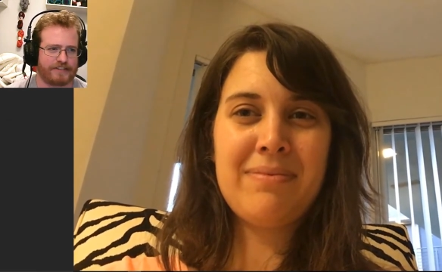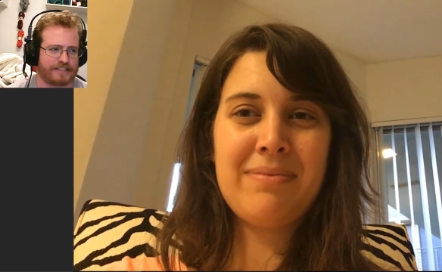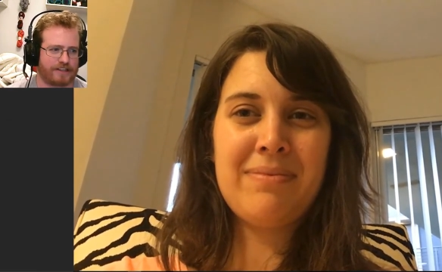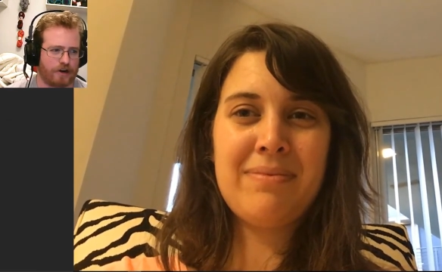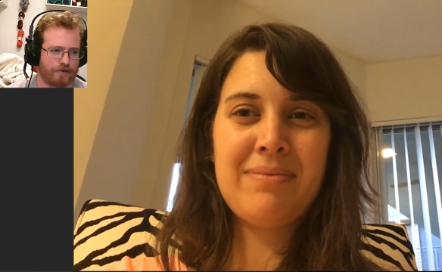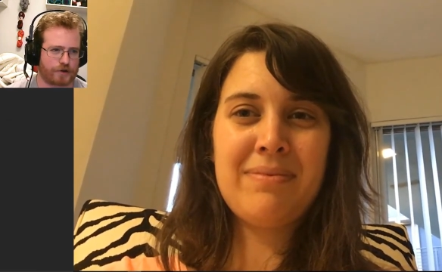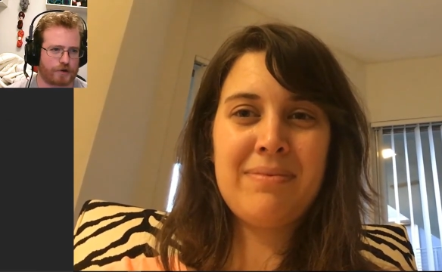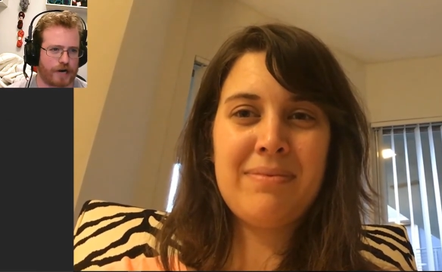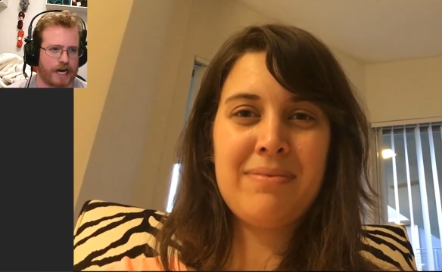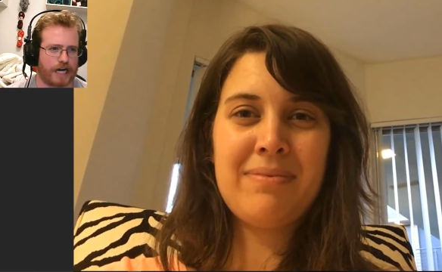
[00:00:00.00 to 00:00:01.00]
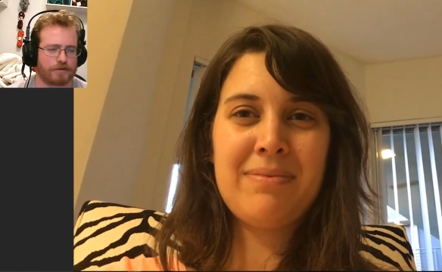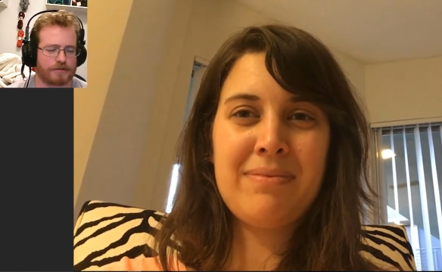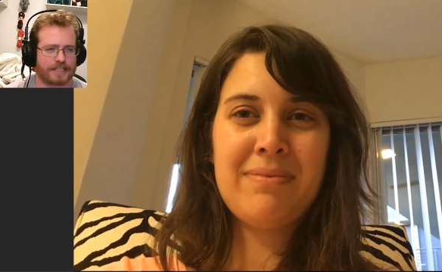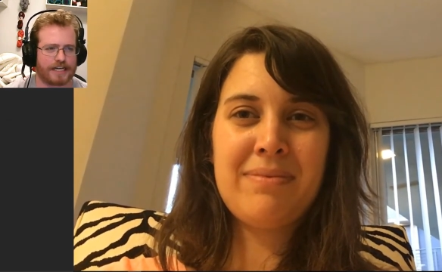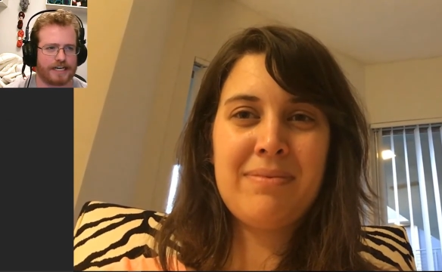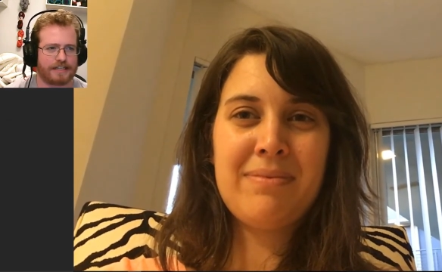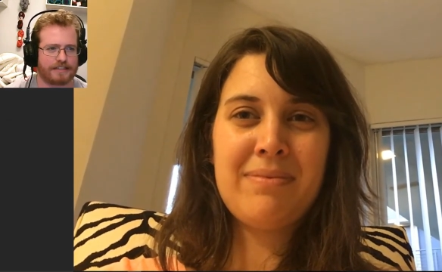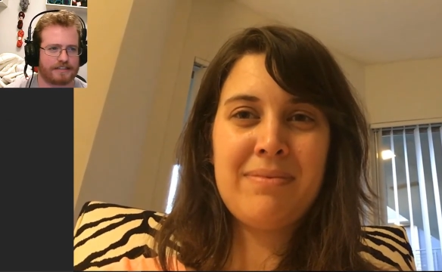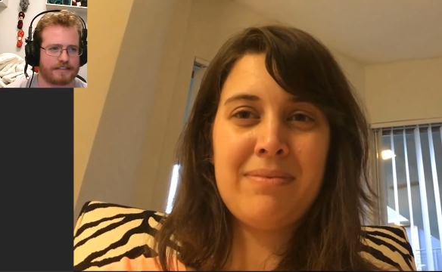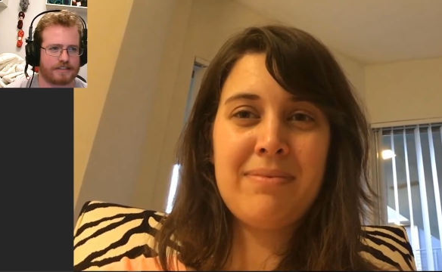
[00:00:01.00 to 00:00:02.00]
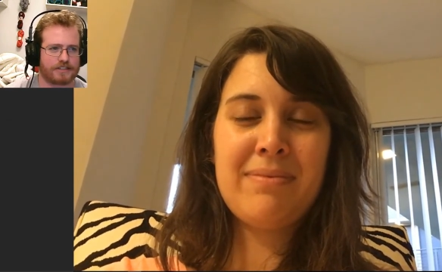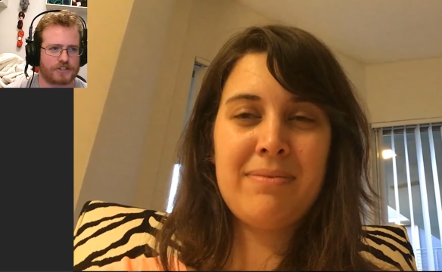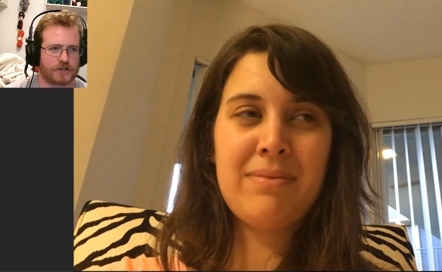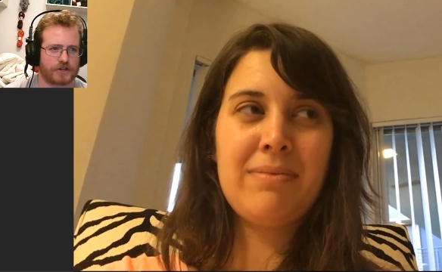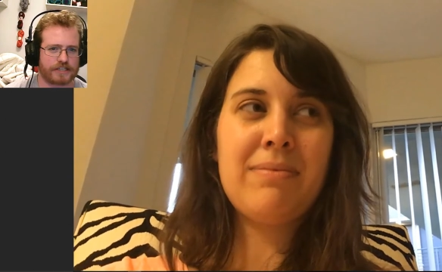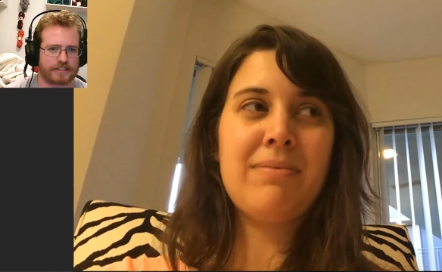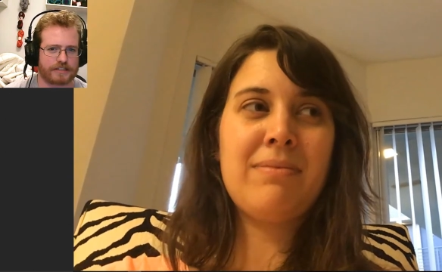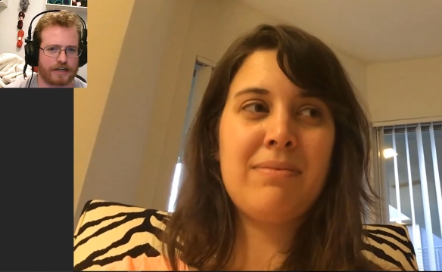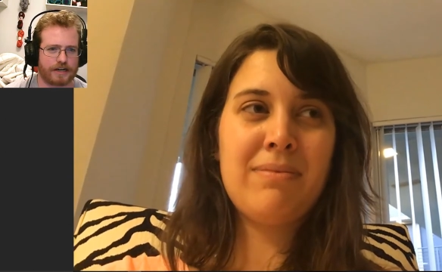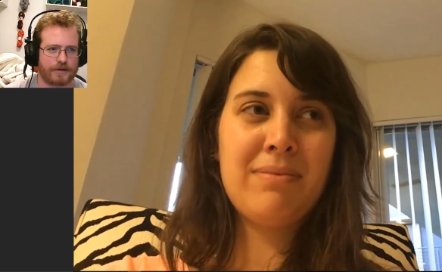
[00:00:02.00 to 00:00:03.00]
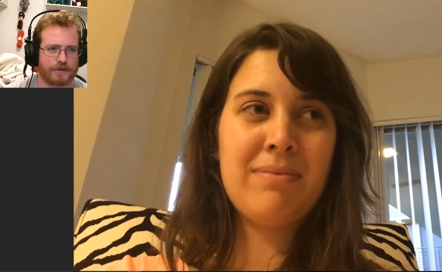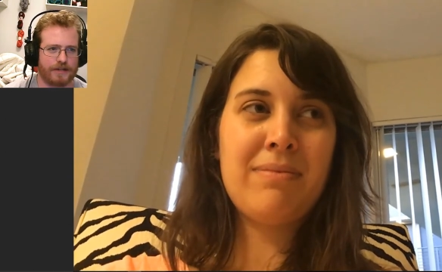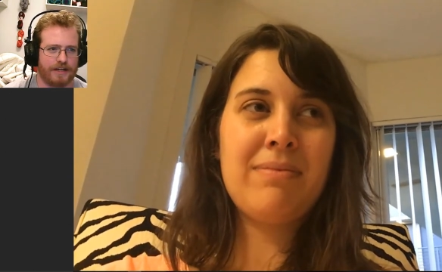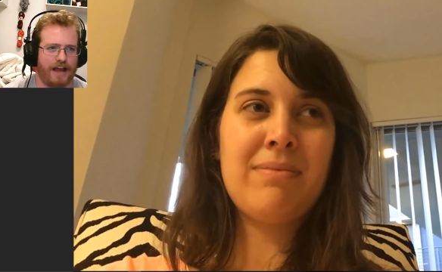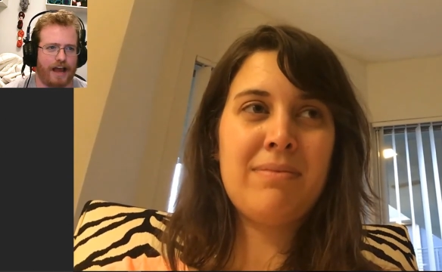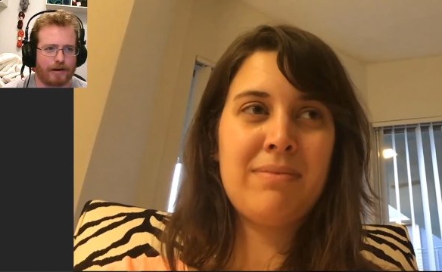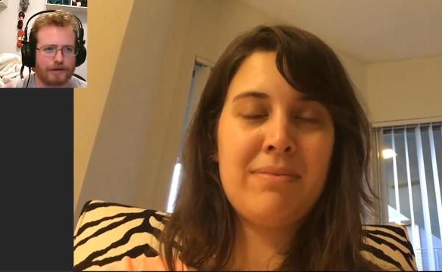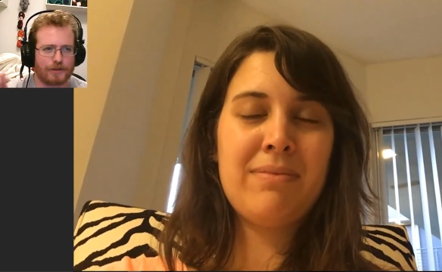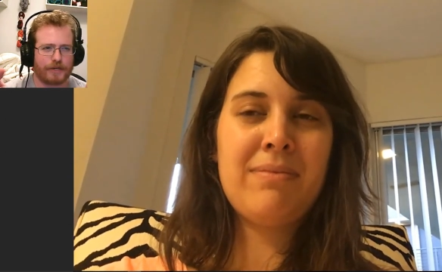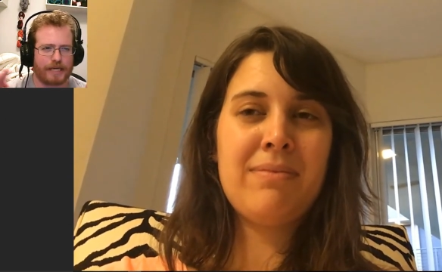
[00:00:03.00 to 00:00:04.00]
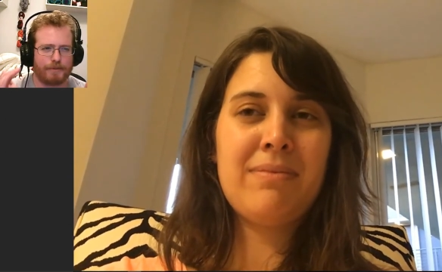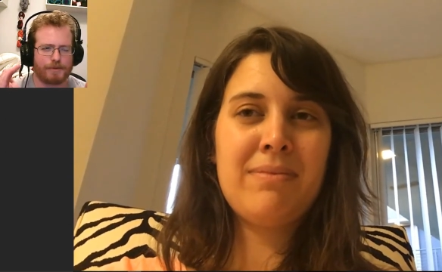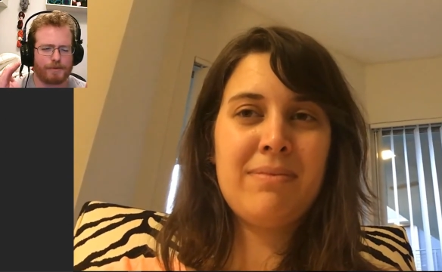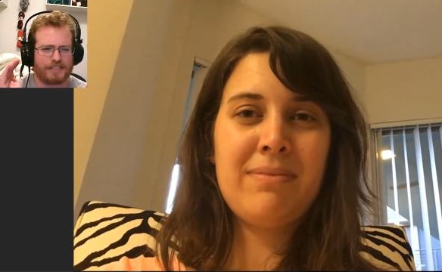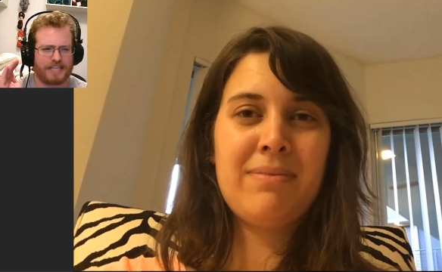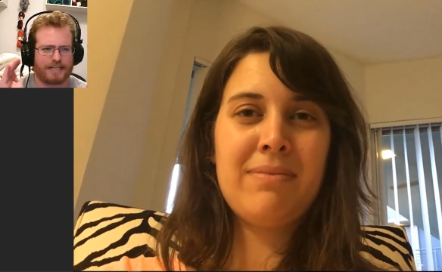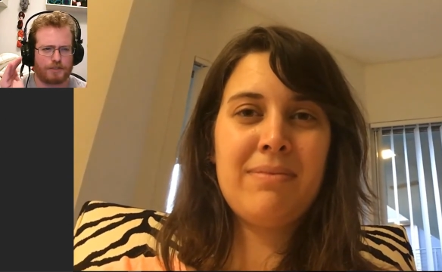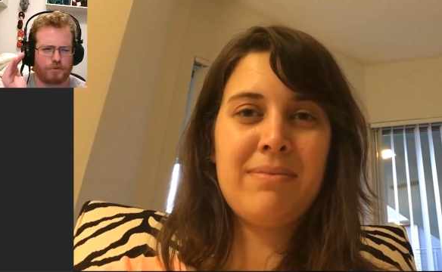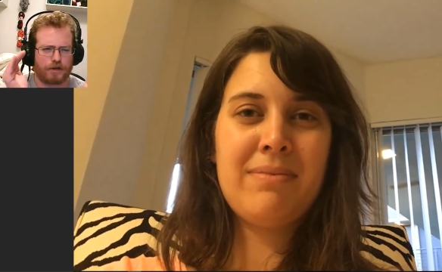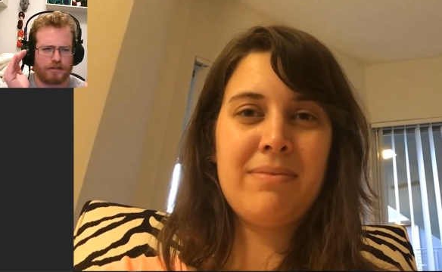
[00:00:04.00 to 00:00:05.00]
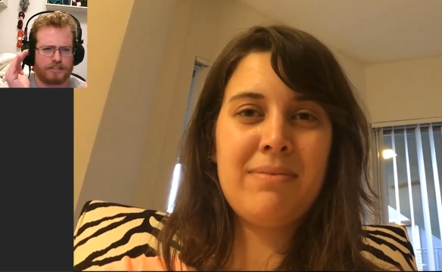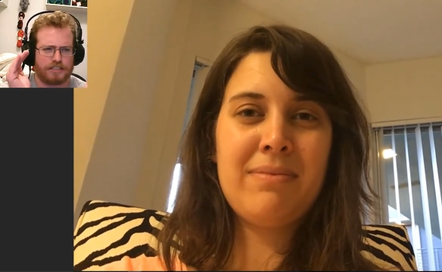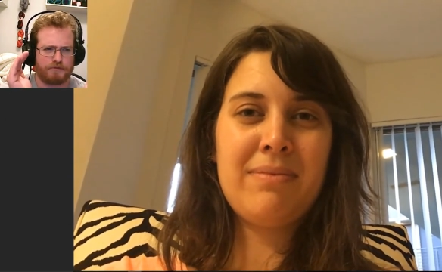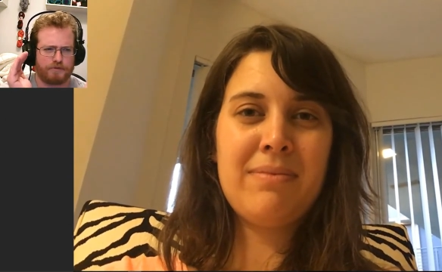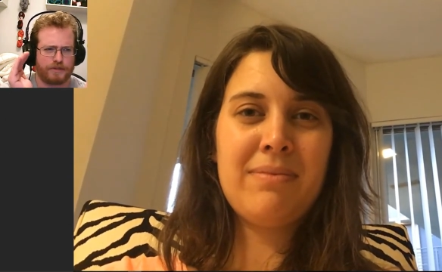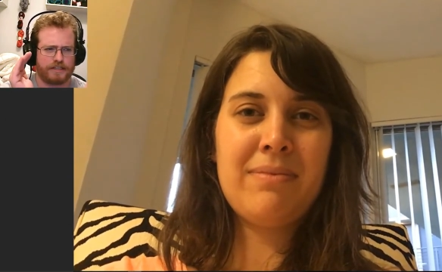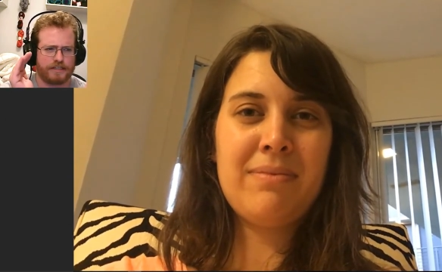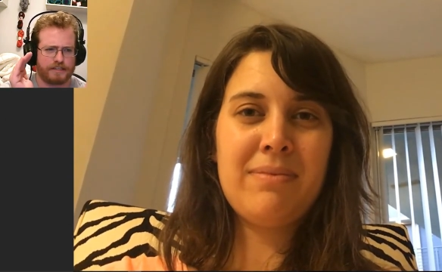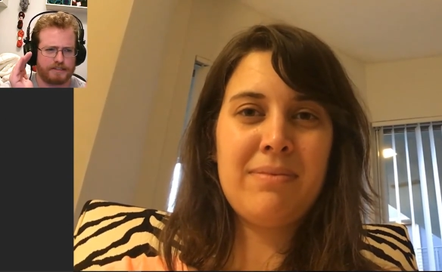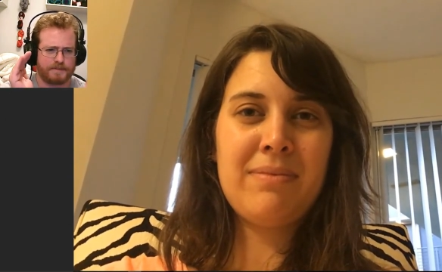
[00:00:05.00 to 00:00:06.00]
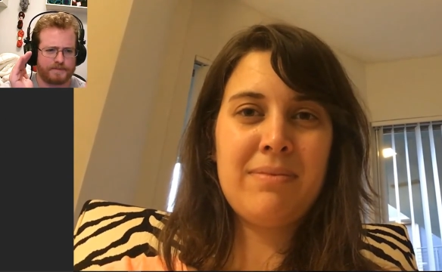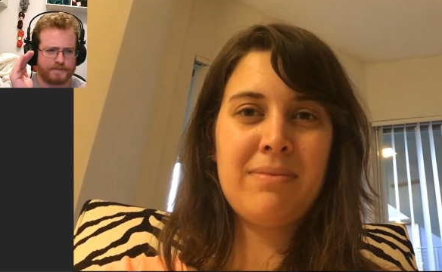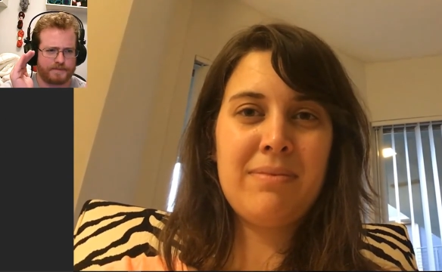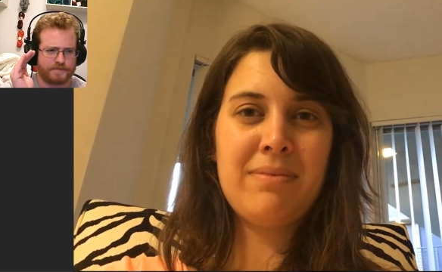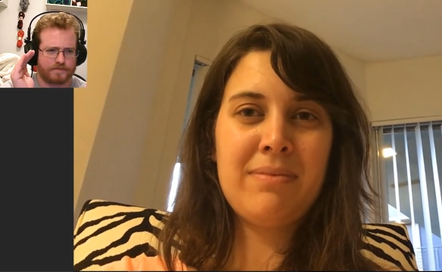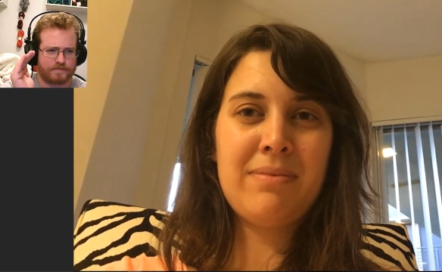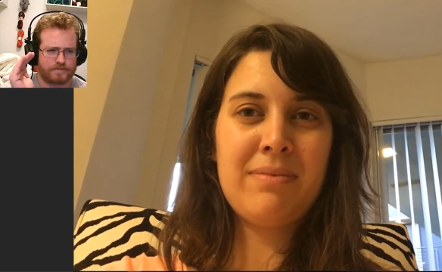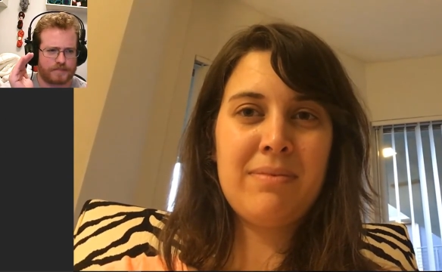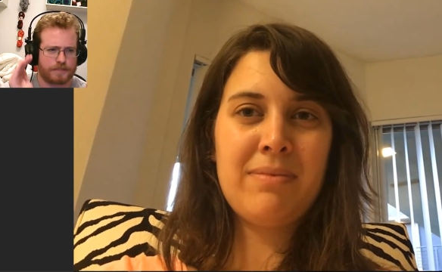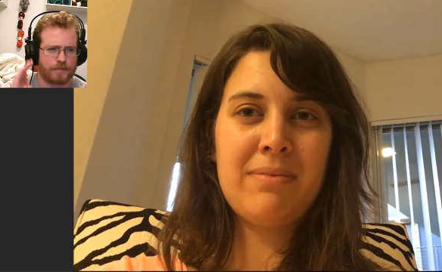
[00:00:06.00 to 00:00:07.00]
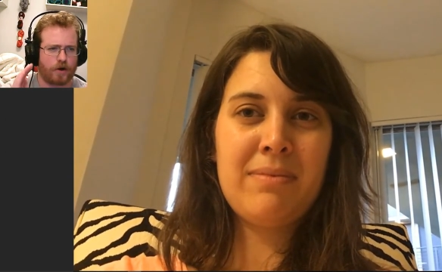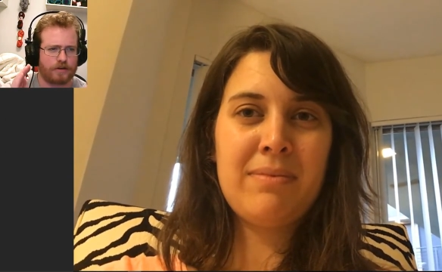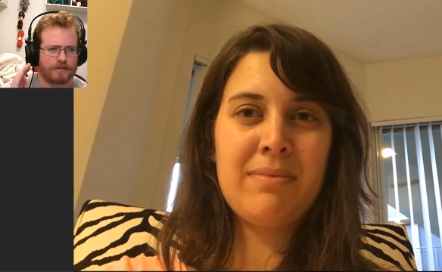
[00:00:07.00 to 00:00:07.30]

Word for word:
Speaker 1: off the ground, and it's sturdy, so. And also it keeps my stash relatively small,